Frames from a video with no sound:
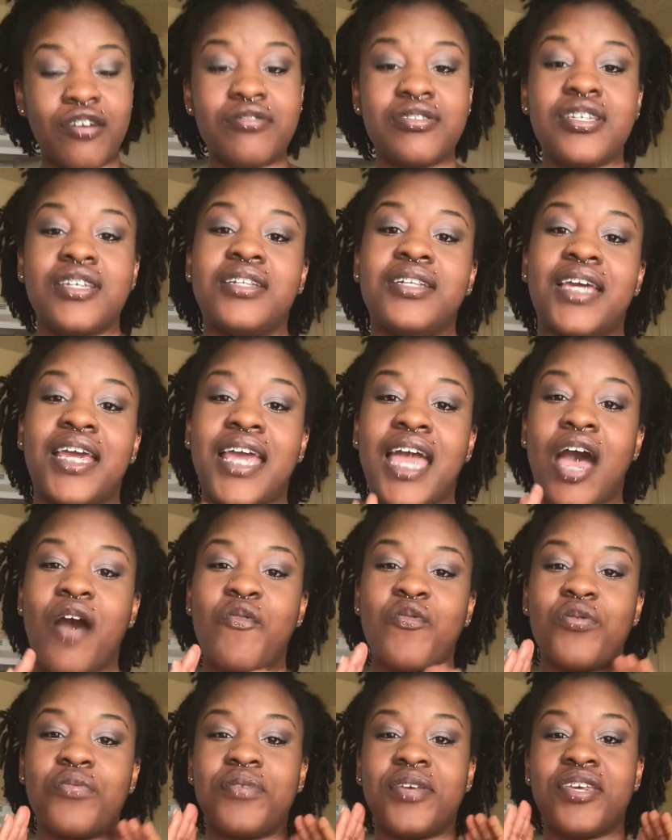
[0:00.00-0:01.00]
Today I
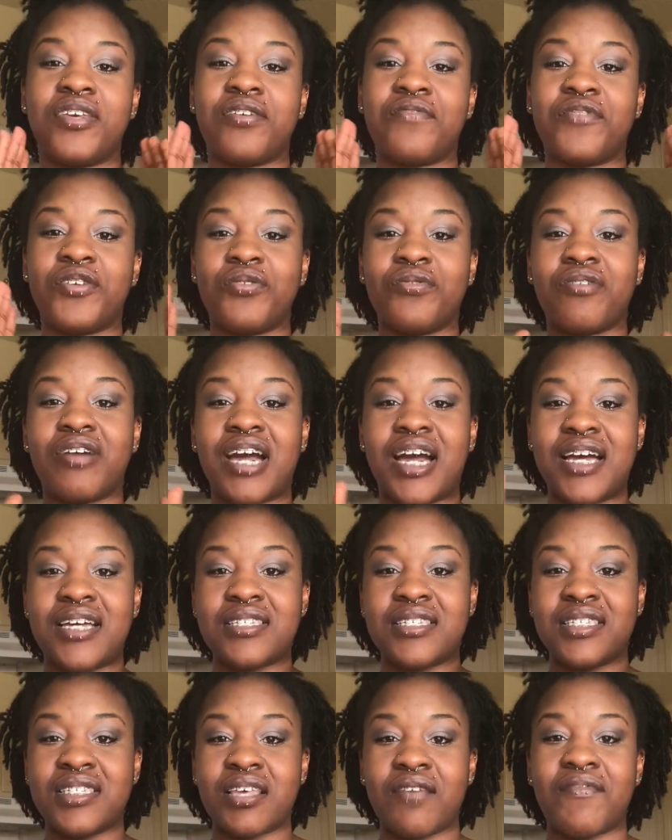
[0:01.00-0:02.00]
will be giving you guys
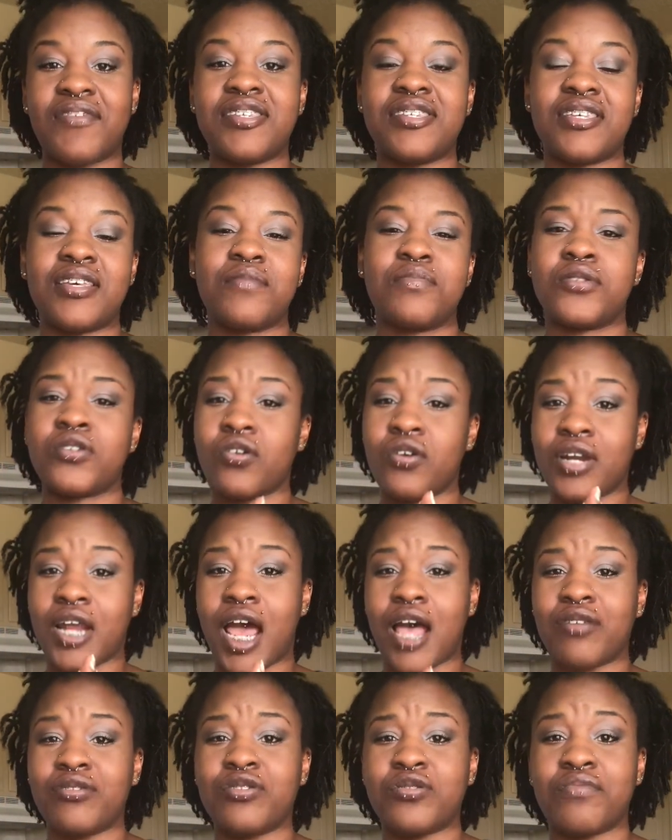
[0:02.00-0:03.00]
7 tips on
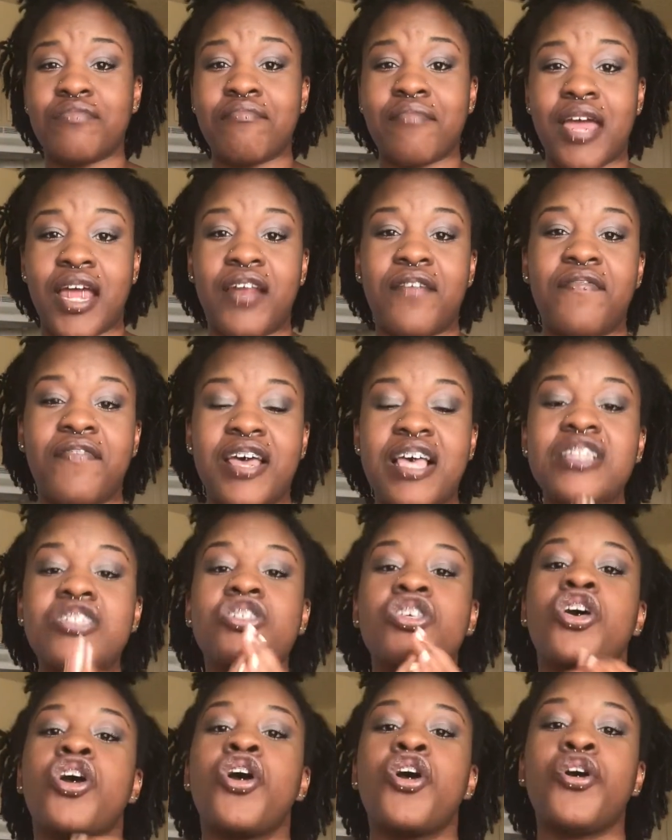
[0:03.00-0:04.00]
how to
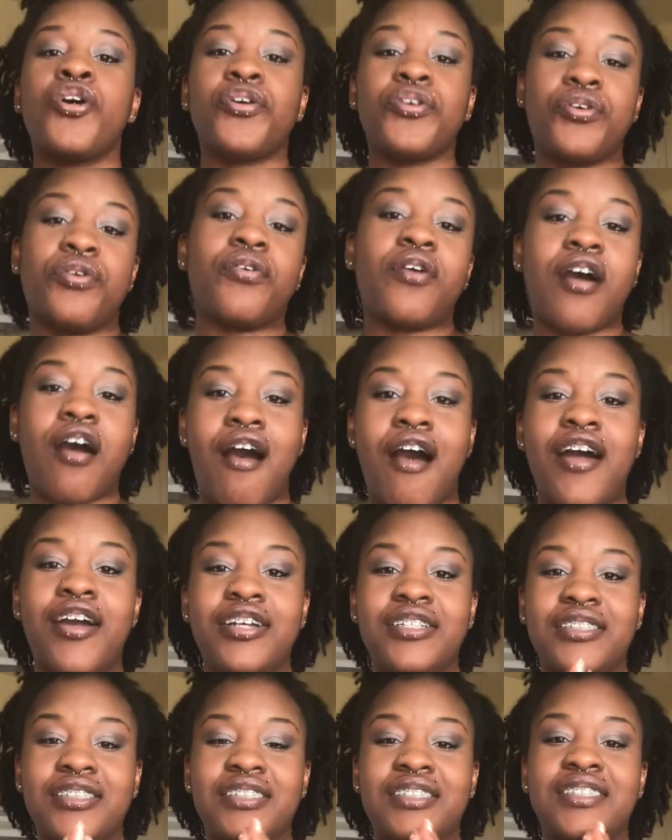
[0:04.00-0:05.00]
manifest your
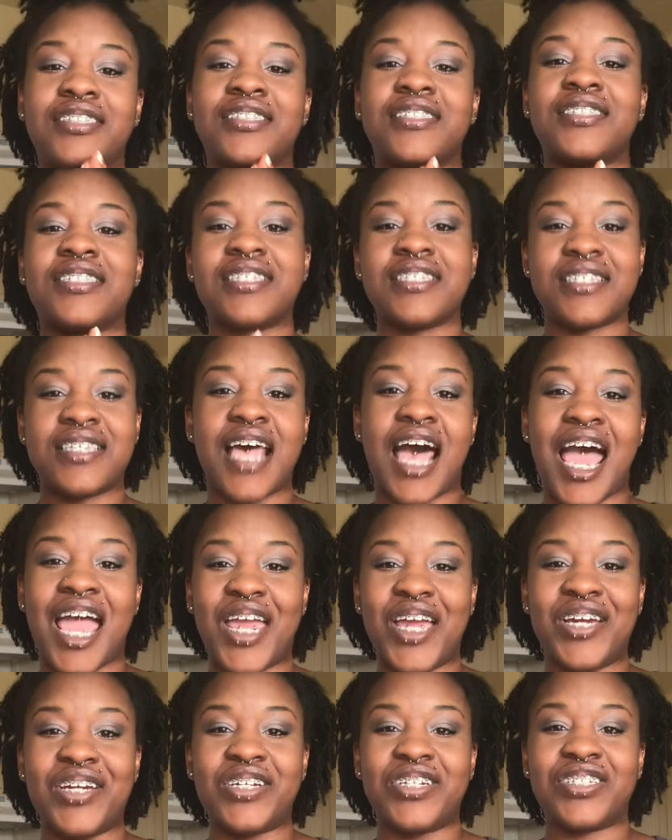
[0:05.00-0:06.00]
heart's
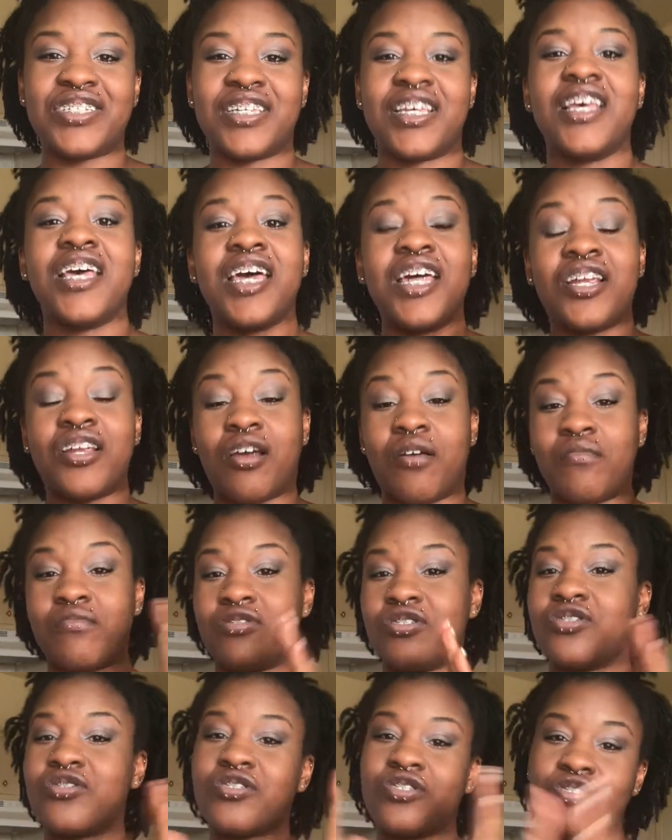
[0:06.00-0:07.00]
desires. Now I'm
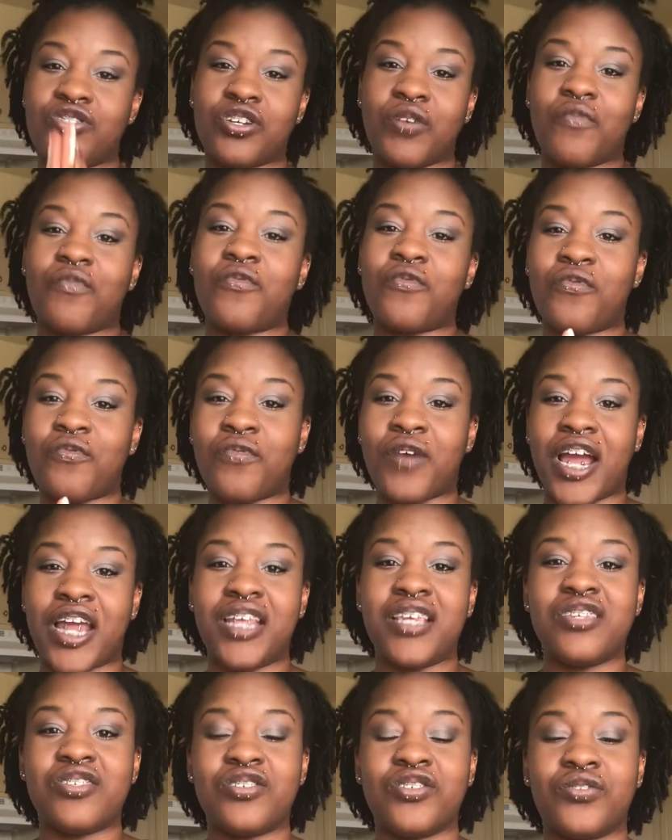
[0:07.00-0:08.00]
just going to jump right
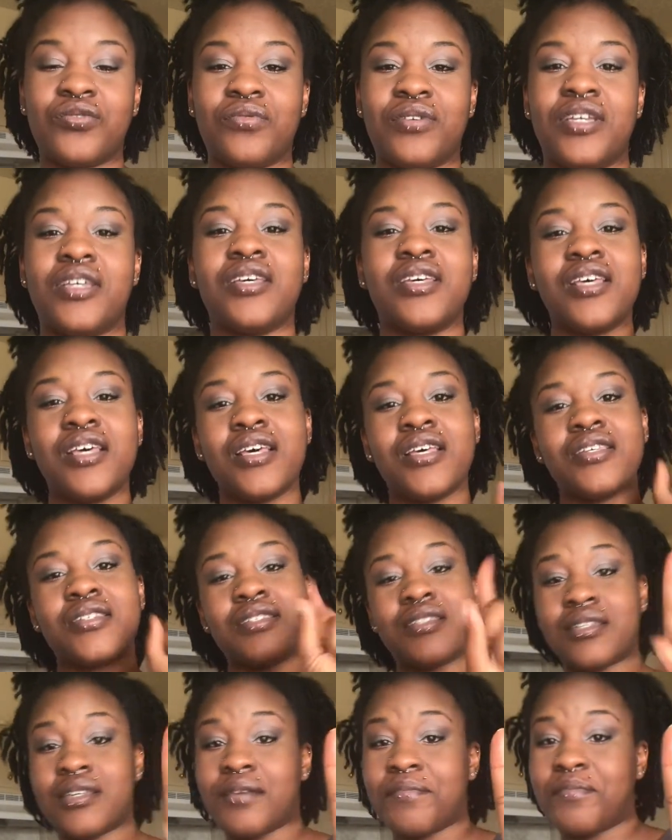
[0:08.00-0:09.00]
into it.
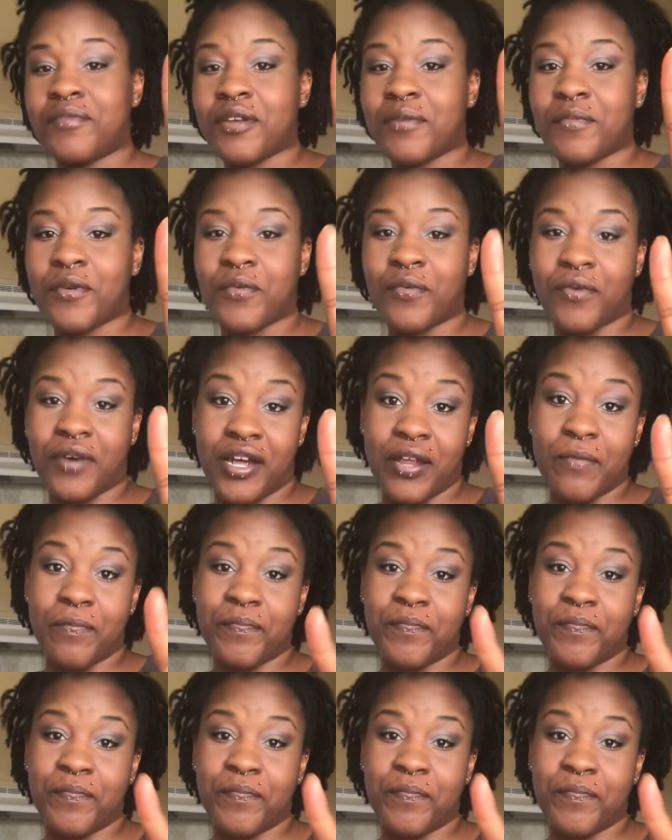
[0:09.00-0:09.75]
Tip number 1.